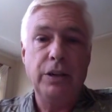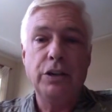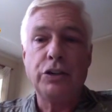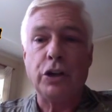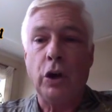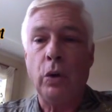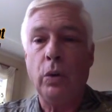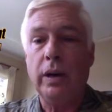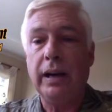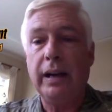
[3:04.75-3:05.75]

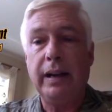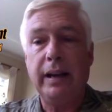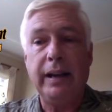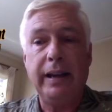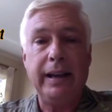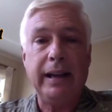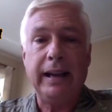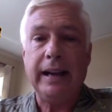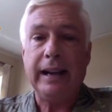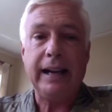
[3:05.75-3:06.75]
So
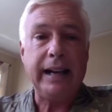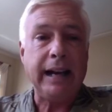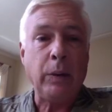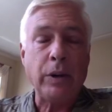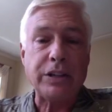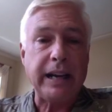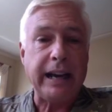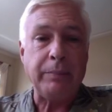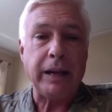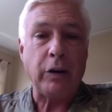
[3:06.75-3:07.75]
I wish I
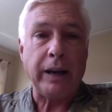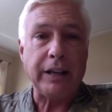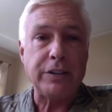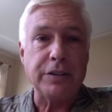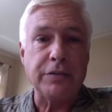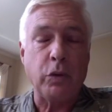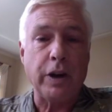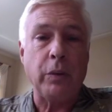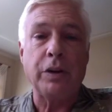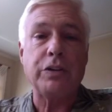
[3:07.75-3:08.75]
had better answers for
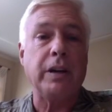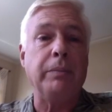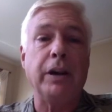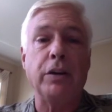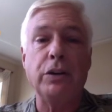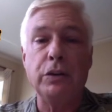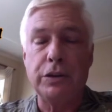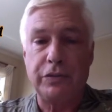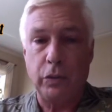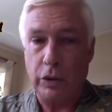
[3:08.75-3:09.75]
you. I wish I had better
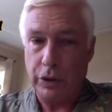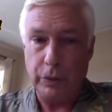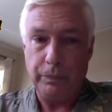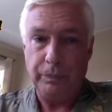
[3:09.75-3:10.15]
news for you.